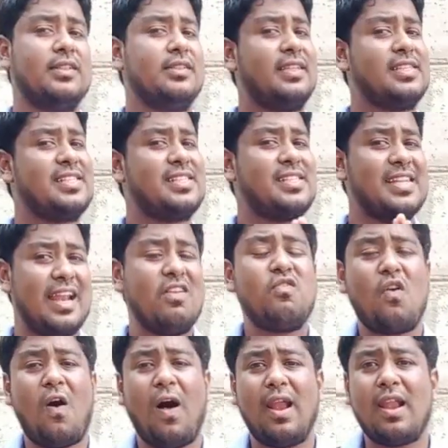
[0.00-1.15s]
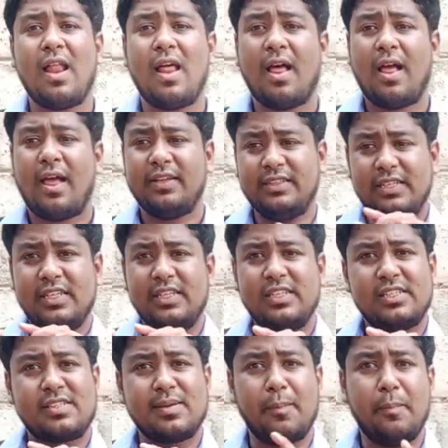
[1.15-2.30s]
The cell wall
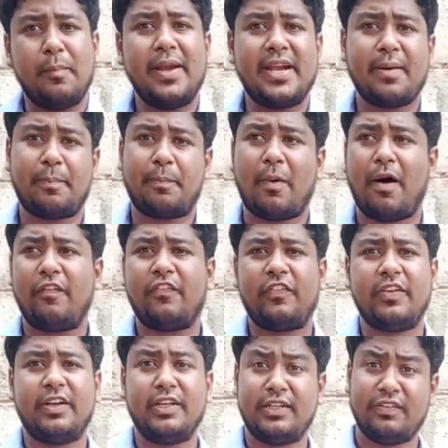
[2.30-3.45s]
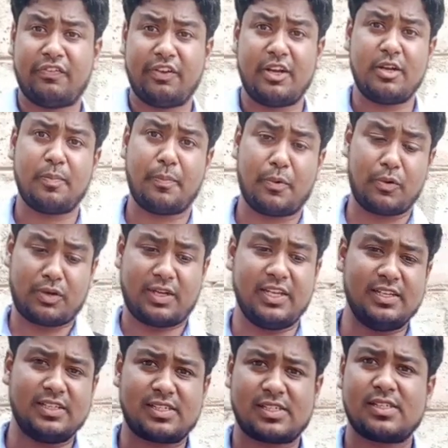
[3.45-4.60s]
is made up of different
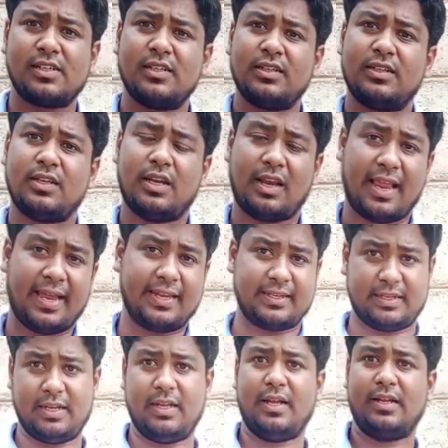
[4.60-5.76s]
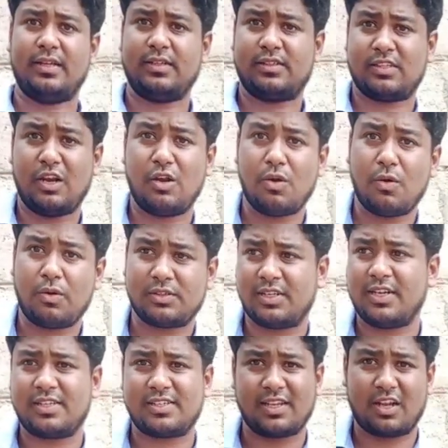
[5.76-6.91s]
proteins like cellulose,
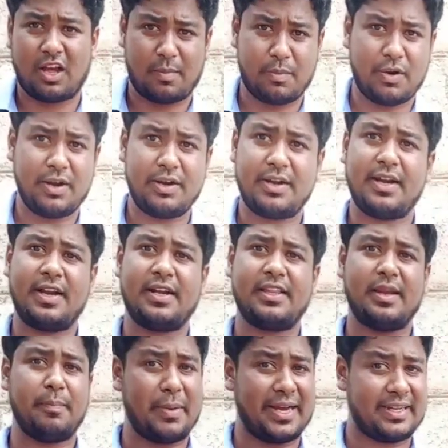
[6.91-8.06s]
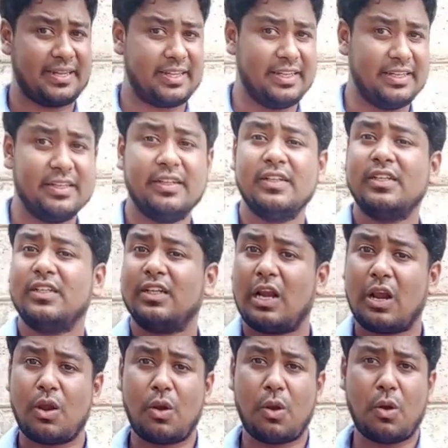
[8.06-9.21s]
that's a carbohydrate, then pectin,
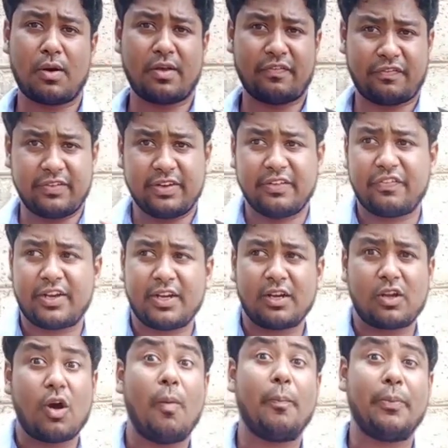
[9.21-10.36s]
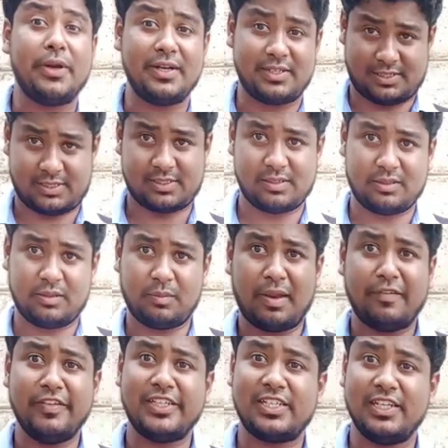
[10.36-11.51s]
lot of different components by
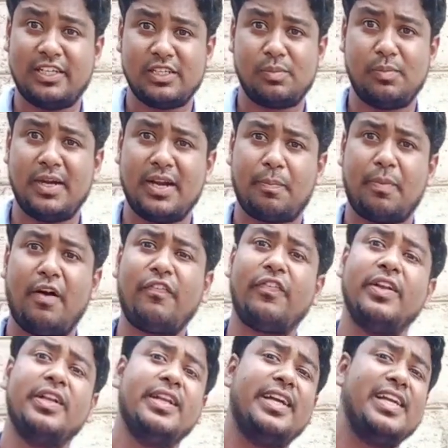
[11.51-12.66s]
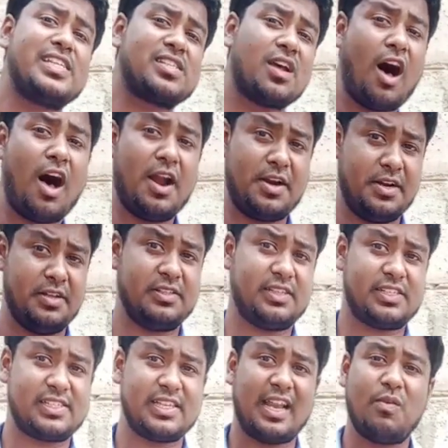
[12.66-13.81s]
which it is made up of. It's hard. The
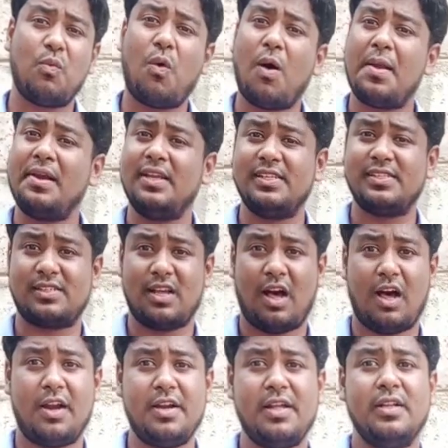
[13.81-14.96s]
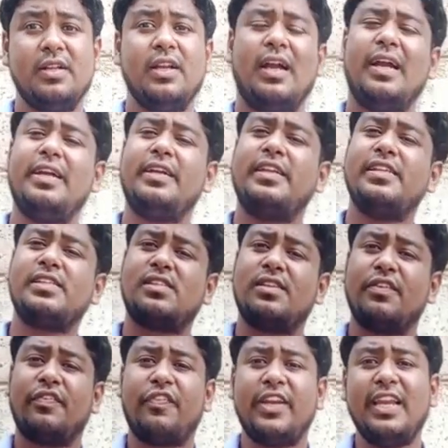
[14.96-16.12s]
cell wall is hard and it is
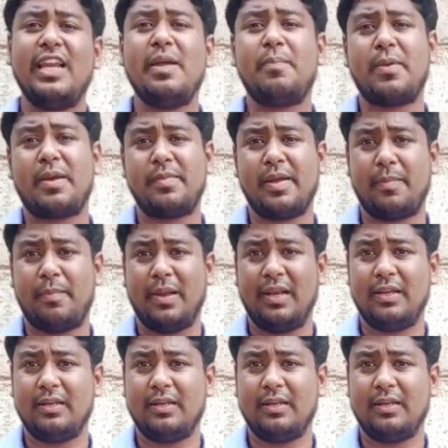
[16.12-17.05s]
freely permeable.